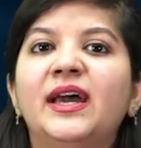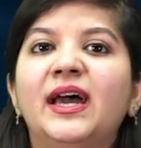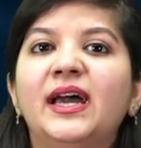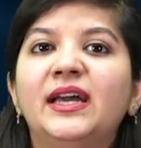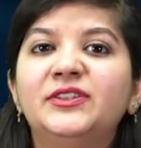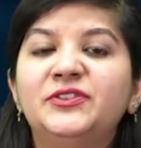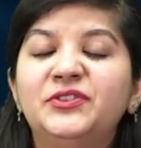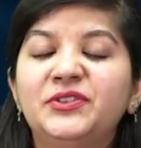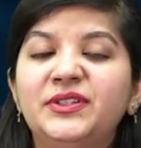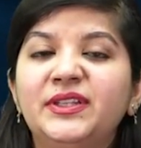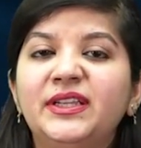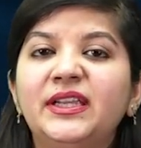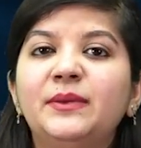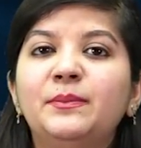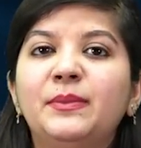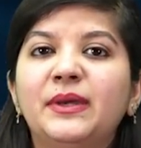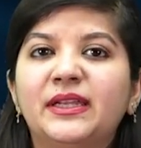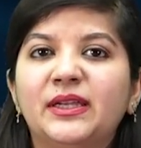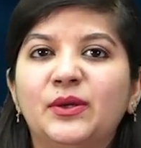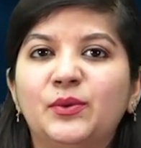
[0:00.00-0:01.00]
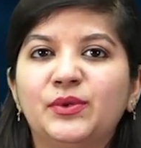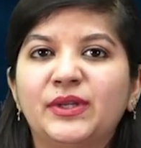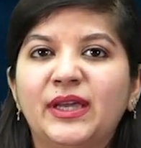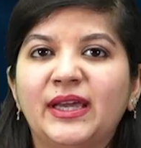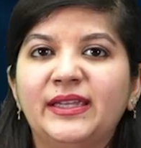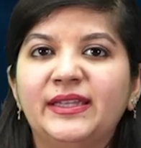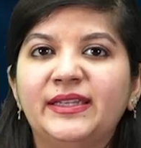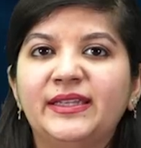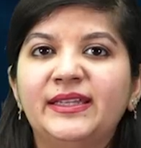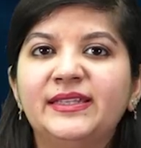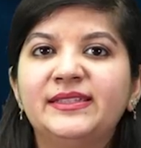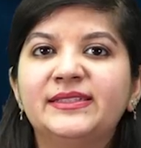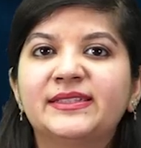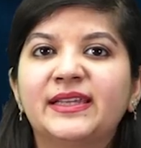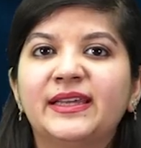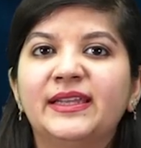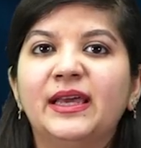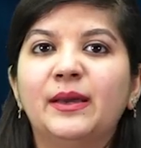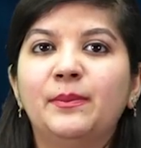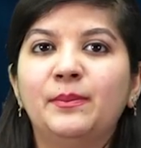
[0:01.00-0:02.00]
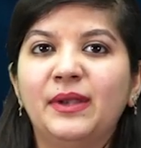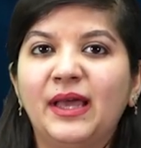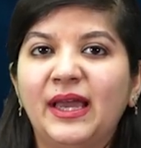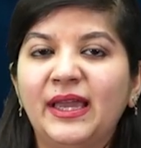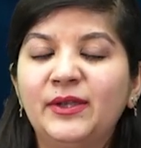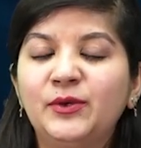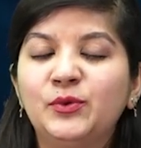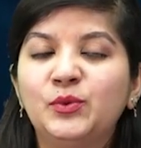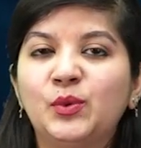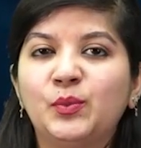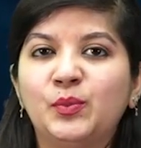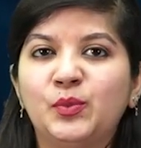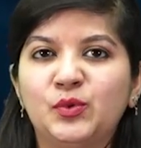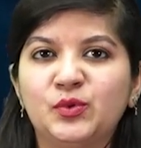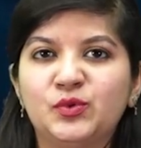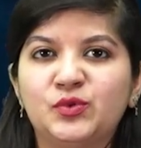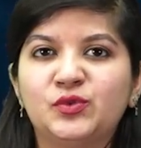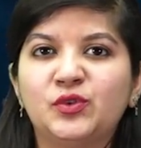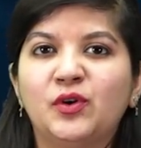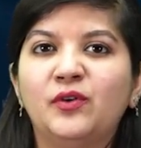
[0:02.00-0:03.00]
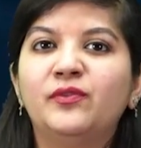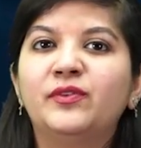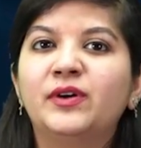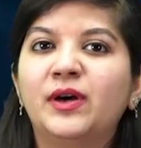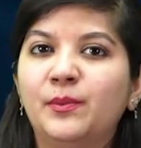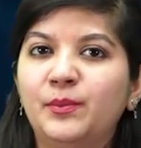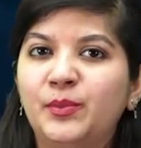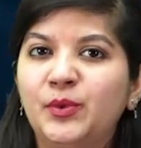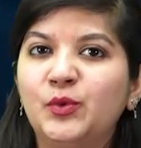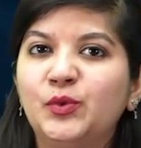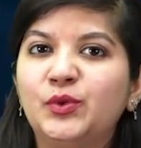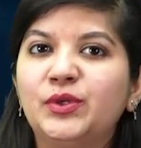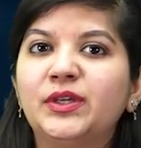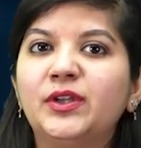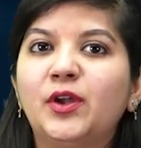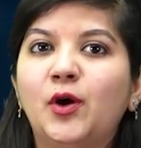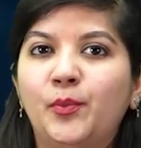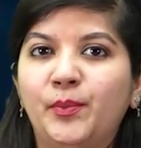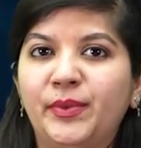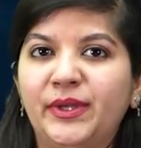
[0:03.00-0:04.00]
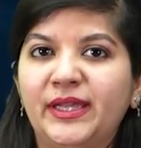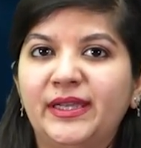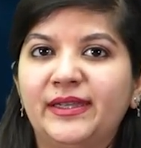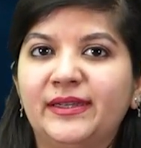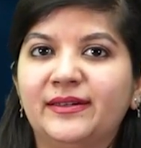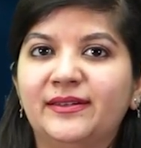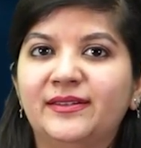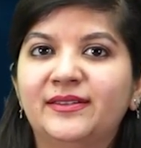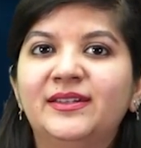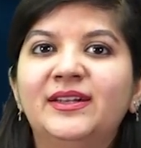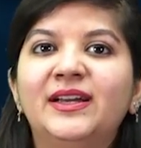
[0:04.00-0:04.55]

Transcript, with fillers: Engineering background candidates can apply to the post of computer operator.